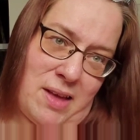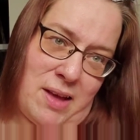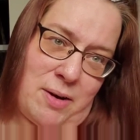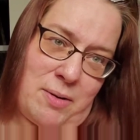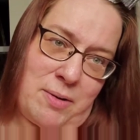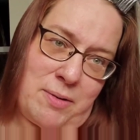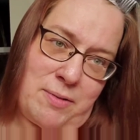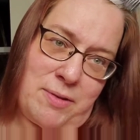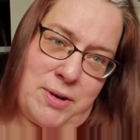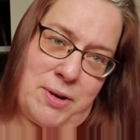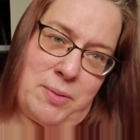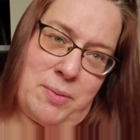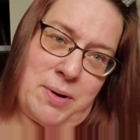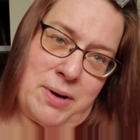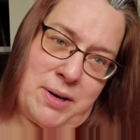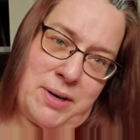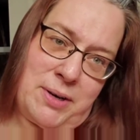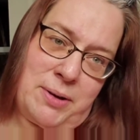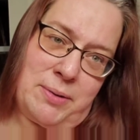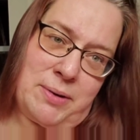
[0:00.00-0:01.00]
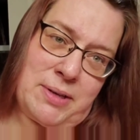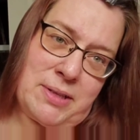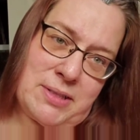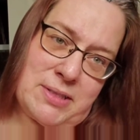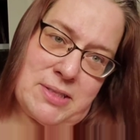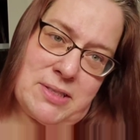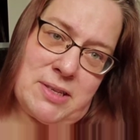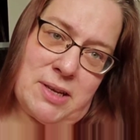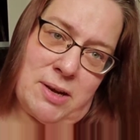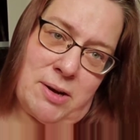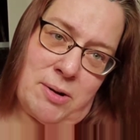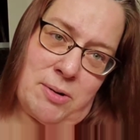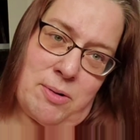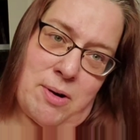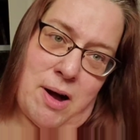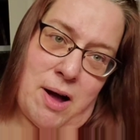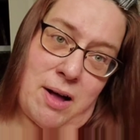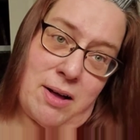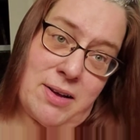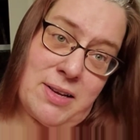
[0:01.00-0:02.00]
However you want to do it.
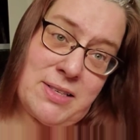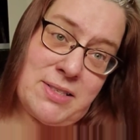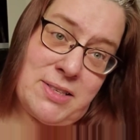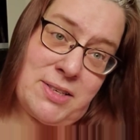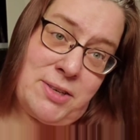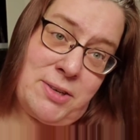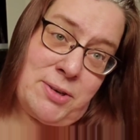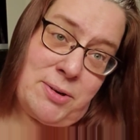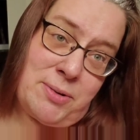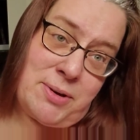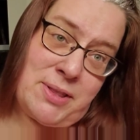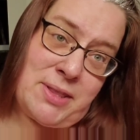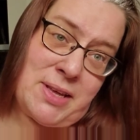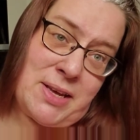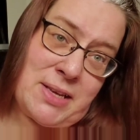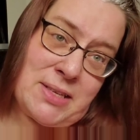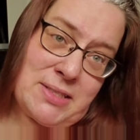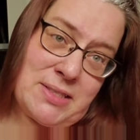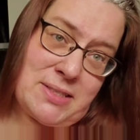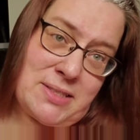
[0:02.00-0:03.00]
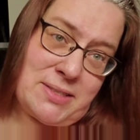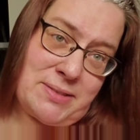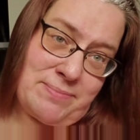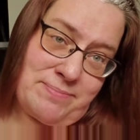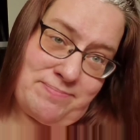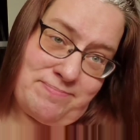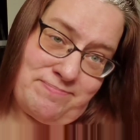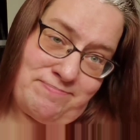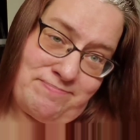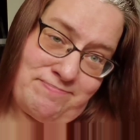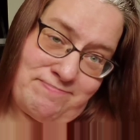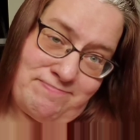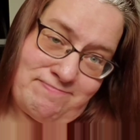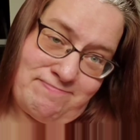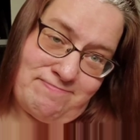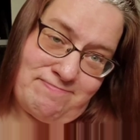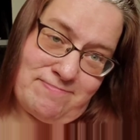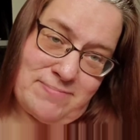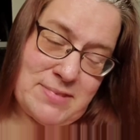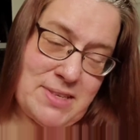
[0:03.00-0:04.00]
So I'll continue doing this.
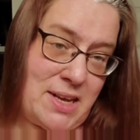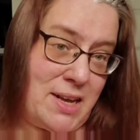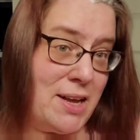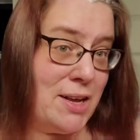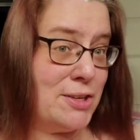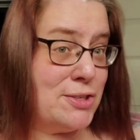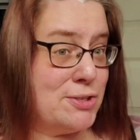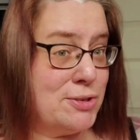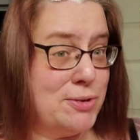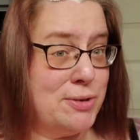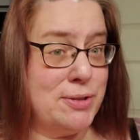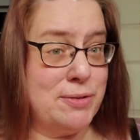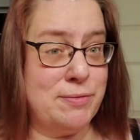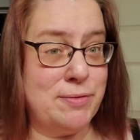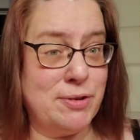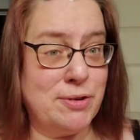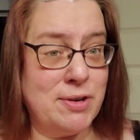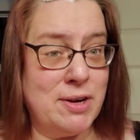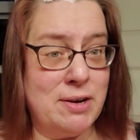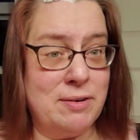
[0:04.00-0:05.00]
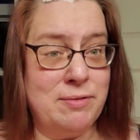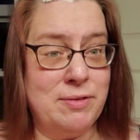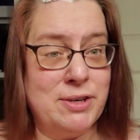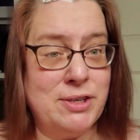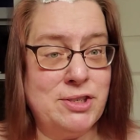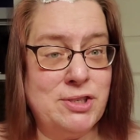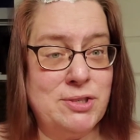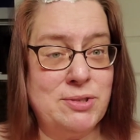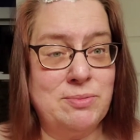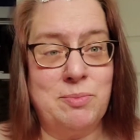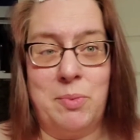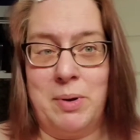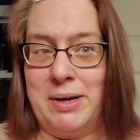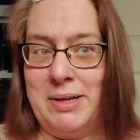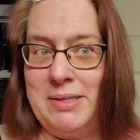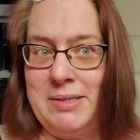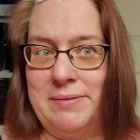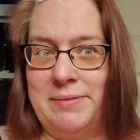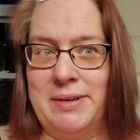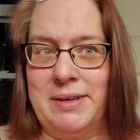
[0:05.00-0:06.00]
I'll show you the full coverage
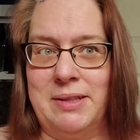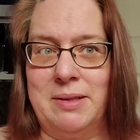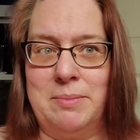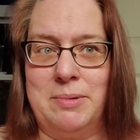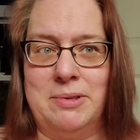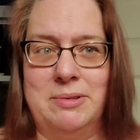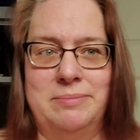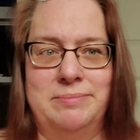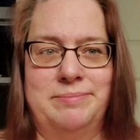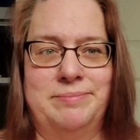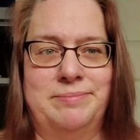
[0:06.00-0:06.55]
when it's available.